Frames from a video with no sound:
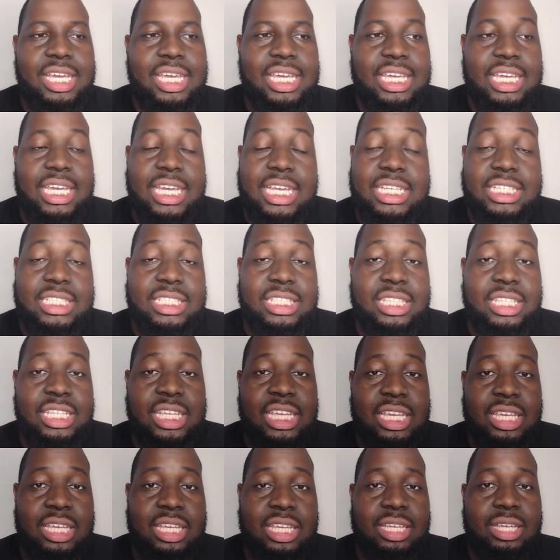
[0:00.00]
He is,
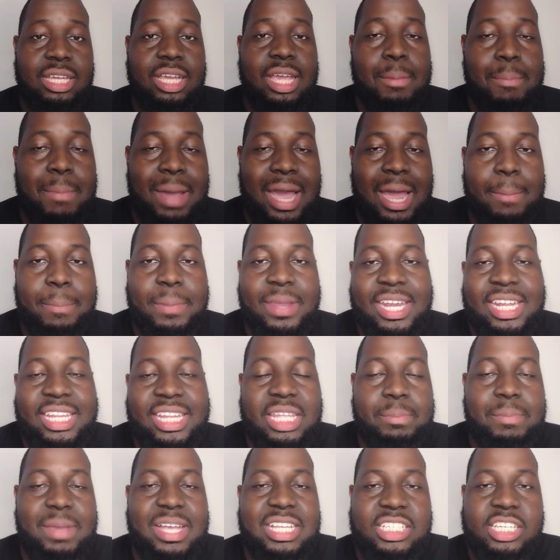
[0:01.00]
in my opinion,
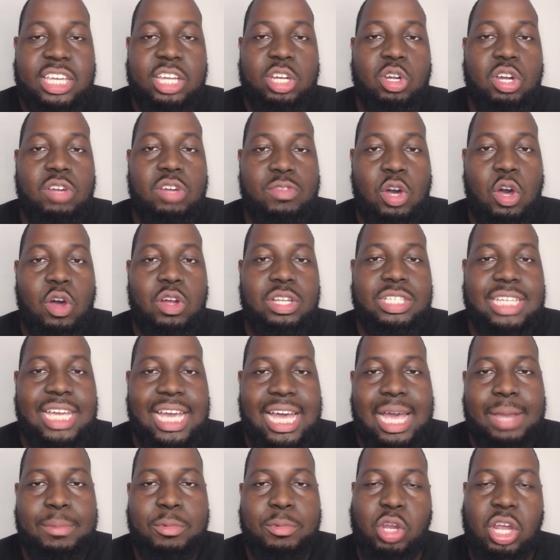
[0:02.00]
the best kicker of all
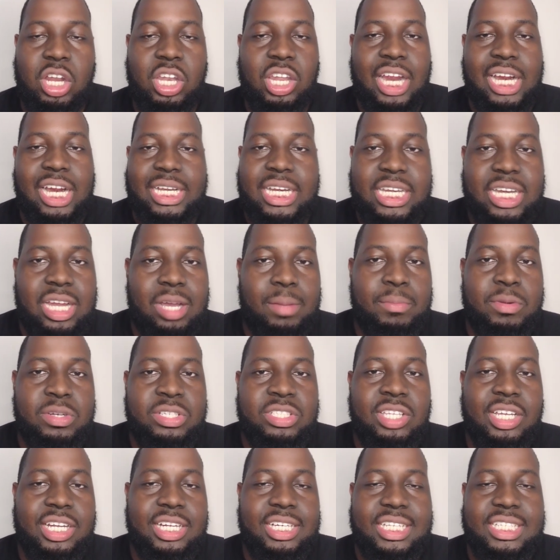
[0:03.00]
time. You can look at the
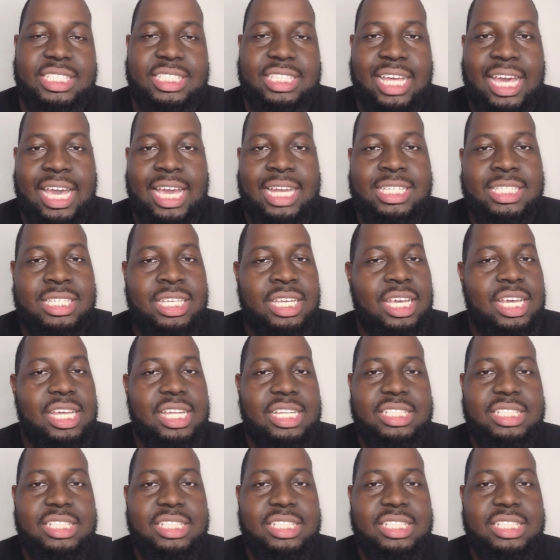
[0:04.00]
numbers, look at the stats.